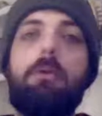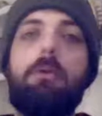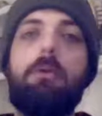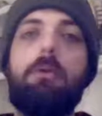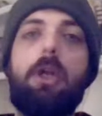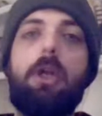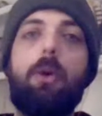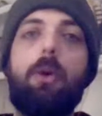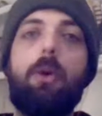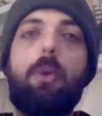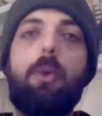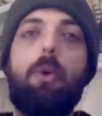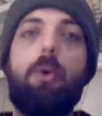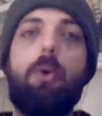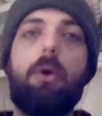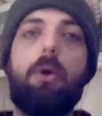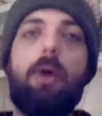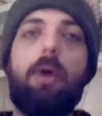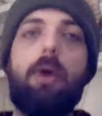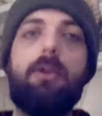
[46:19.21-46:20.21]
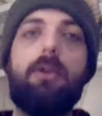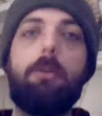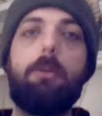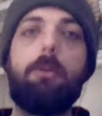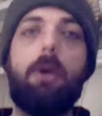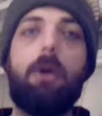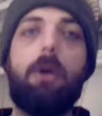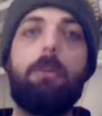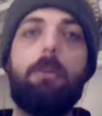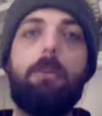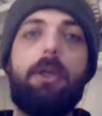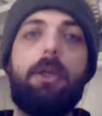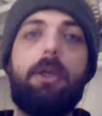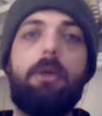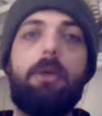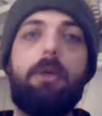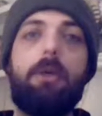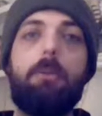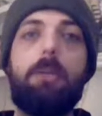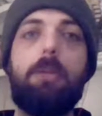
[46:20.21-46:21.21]
in the whole goddamn company
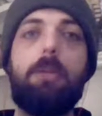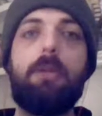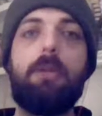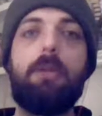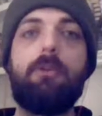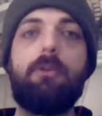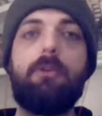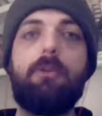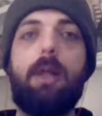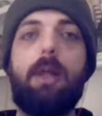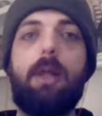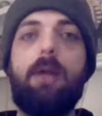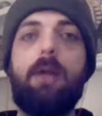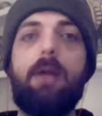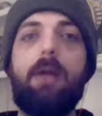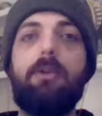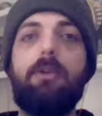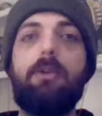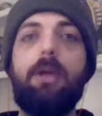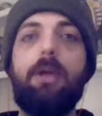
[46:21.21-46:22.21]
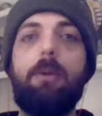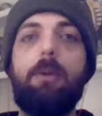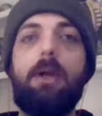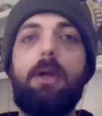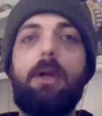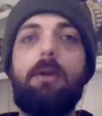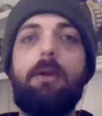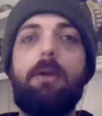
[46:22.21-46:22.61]
couldn't beat this guy last night, right?